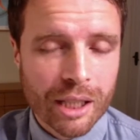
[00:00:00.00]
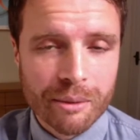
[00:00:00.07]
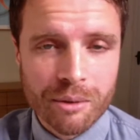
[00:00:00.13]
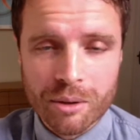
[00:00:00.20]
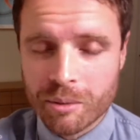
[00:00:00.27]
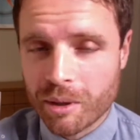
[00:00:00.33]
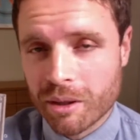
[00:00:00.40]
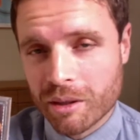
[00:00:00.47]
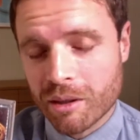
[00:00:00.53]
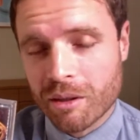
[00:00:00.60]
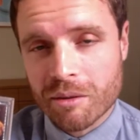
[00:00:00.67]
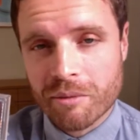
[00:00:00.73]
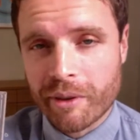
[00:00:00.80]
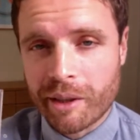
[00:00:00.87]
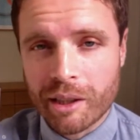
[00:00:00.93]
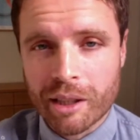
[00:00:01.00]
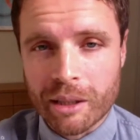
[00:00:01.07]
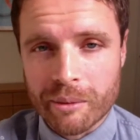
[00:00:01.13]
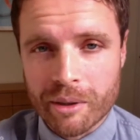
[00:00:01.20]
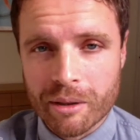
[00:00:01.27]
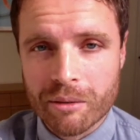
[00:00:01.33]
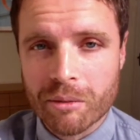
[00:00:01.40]
games or the worst Castlevania
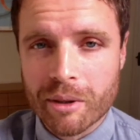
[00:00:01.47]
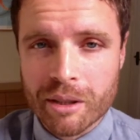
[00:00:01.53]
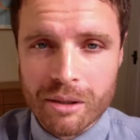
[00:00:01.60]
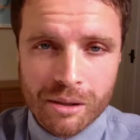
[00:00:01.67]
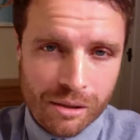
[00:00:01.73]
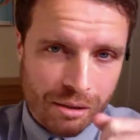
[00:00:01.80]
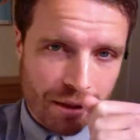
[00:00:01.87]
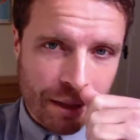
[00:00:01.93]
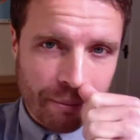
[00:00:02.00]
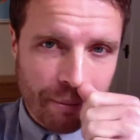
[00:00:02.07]
games. They always